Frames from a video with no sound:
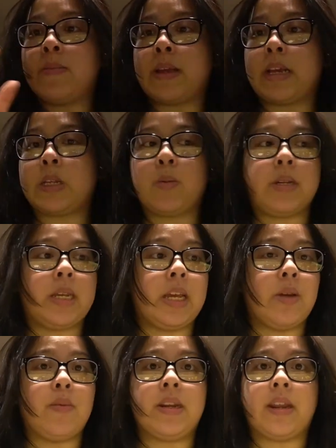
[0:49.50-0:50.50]
making sweet
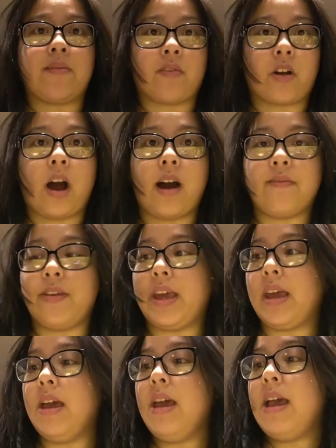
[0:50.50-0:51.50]
tea. We need it for
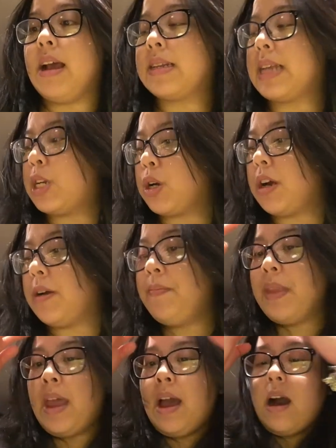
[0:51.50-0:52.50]
coffee, etc.
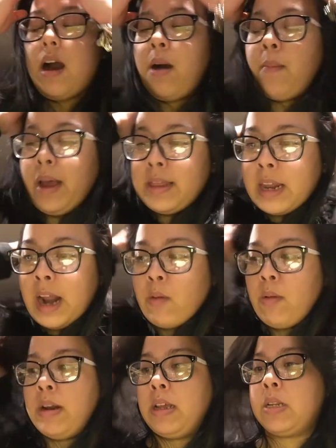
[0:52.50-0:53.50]
Um, and then I
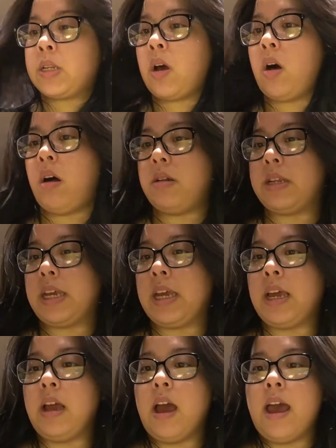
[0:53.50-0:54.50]
went into
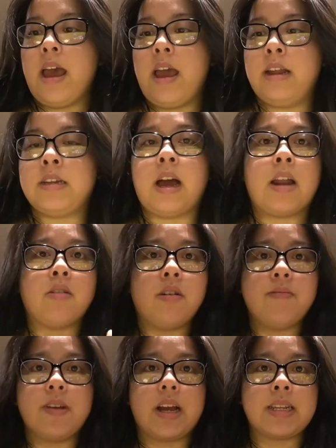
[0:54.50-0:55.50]
Aldi, and I don't know
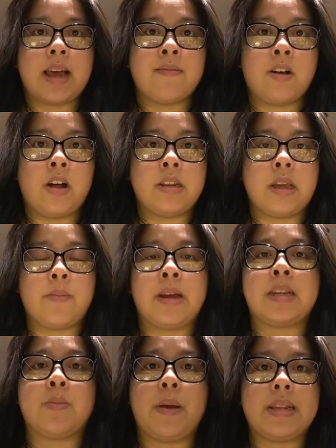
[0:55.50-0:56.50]
if you guys have Aldi, but
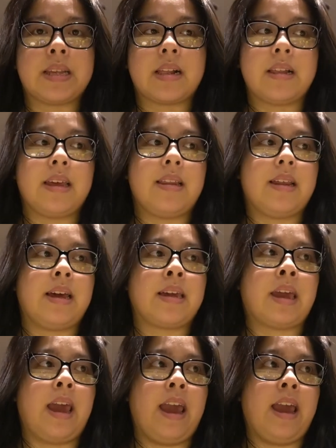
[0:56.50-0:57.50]
it's basically
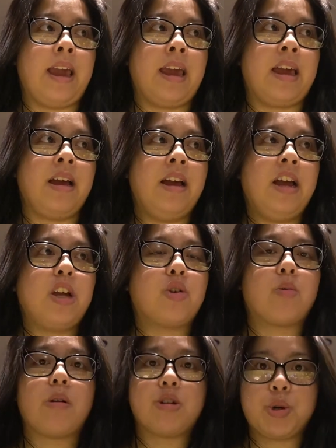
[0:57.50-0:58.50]
like a
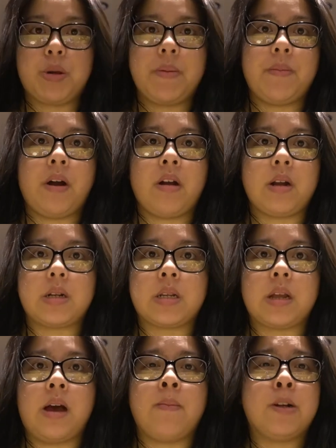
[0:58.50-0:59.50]
grocery mart,
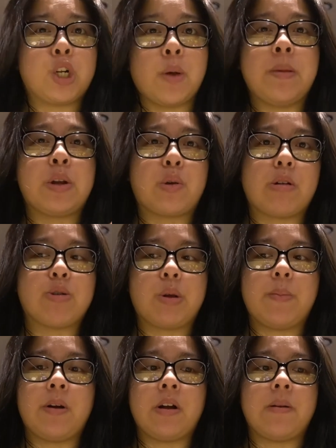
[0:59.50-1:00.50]
um, a German grocery
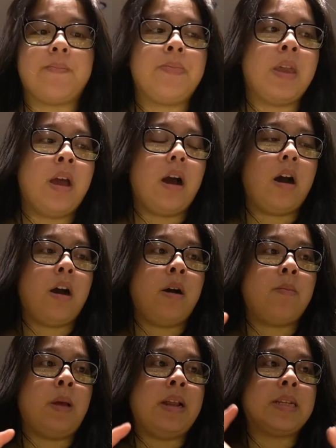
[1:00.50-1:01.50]
mart.
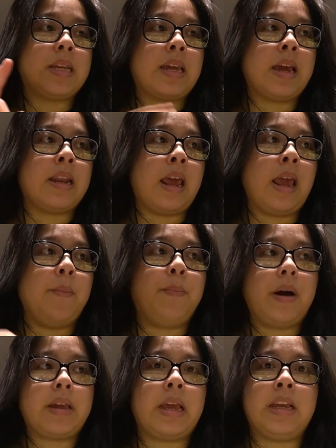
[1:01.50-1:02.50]
Um, and to get a
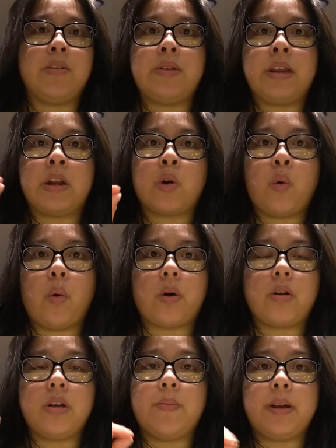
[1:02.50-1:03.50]
buggy, you need a
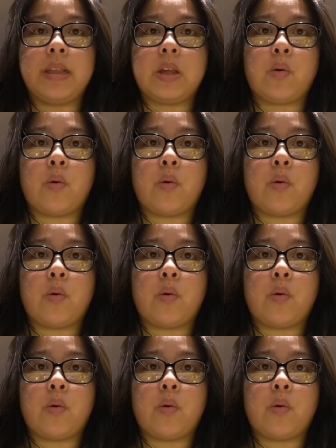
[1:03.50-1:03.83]
quarter. You put in the